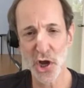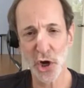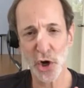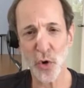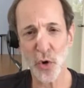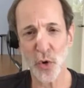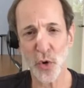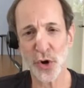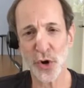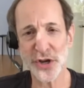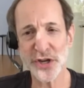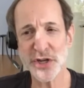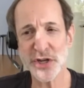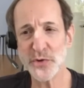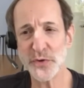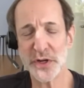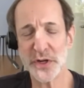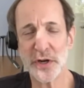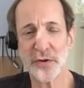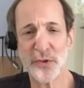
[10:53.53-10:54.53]
core
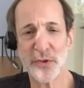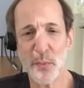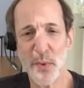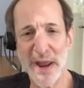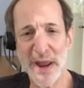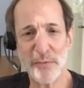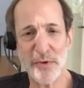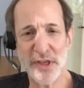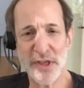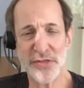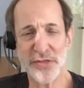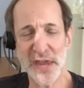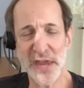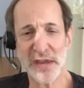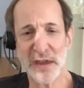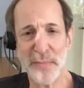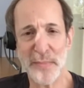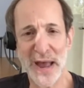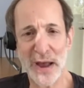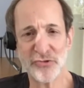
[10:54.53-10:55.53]
unit of the way we
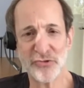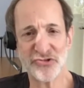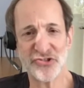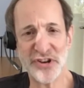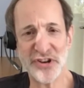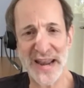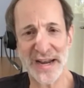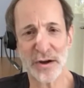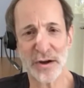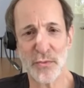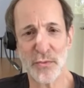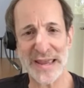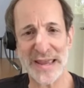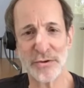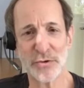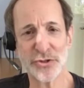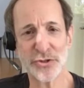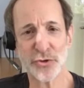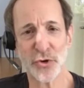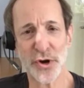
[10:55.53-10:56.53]
think about genetic
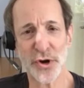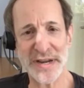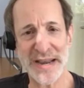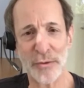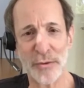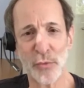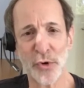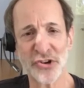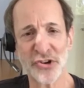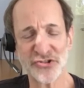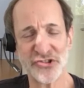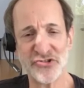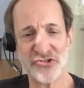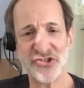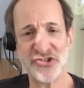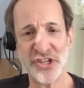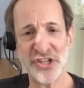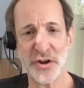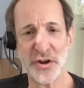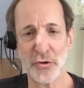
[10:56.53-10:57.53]
regulatory networks and
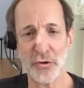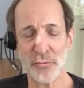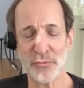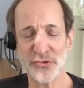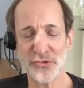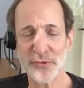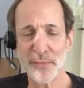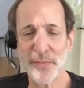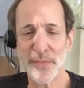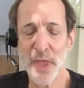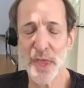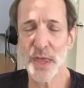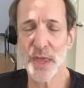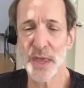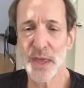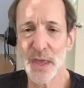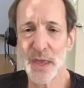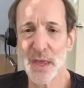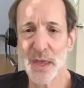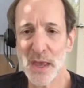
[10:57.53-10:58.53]
genomes.
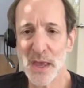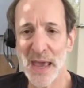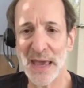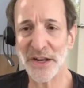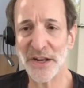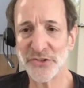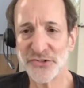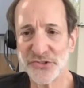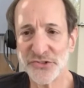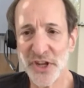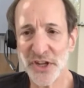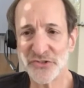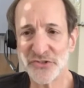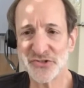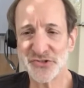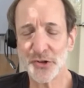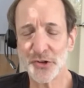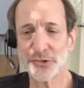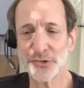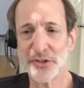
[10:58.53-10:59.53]
And it's
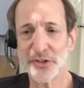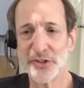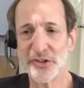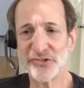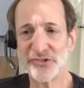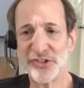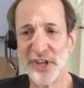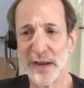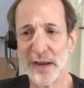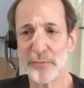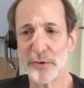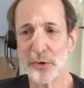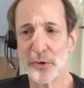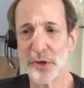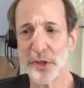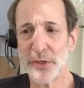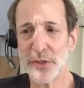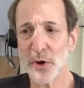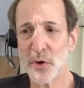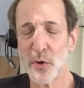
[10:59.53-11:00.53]
still to this day
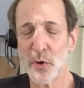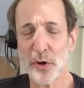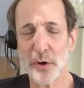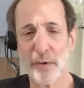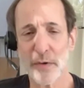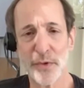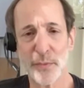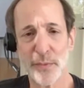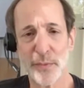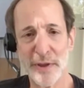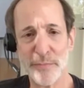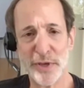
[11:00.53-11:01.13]
really the core of the way